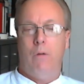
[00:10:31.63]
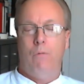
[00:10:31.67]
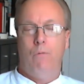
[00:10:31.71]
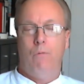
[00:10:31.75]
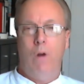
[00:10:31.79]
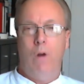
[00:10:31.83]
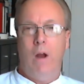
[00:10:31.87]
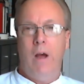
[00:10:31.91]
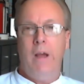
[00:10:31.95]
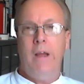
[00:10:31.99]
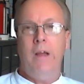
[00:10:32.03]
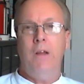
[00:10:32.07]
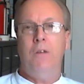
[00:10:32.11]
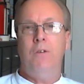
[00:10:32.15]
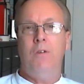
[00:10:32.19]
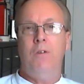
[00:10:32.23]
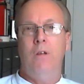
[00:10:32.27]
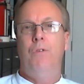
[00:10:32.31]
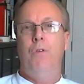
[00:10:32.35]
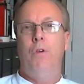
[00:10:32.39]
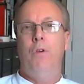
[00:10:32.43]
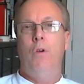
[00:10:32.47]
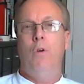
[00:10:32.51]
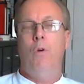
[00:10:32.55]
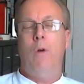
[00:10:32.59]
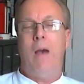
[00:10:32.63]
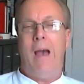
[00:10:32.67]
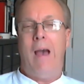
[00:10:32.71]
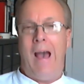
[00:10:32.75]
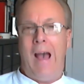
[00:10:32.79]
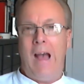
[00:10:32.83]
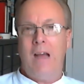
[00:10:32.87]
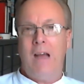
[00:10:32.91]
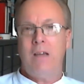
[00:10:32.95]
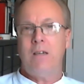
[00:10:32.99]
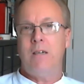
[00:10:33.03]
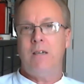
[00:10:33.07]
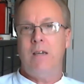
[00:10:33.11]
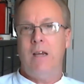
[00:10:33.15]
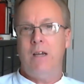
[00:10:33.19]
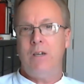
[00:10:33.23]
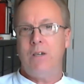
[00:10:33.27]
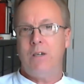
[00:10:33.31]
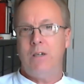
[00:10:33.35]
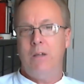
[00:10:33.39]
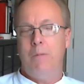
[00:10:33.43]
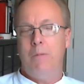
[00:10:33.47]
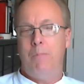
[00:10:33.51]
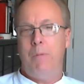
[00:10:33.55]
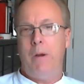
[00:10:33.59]
right to
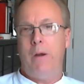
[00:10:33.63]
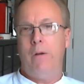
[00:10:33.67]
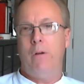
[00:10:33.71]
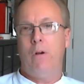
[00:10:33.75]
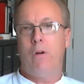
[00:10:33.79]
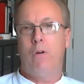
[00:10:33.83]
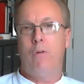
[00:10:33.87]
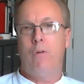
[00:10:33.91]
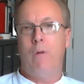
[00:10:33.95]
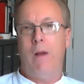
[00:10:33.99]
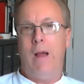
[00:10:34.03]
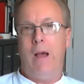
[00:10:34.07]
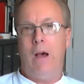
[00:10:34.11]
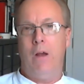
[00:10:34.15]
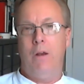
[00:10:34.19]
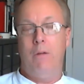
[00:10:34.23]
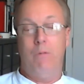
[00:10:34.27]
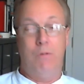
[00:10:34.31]
access the burial ground.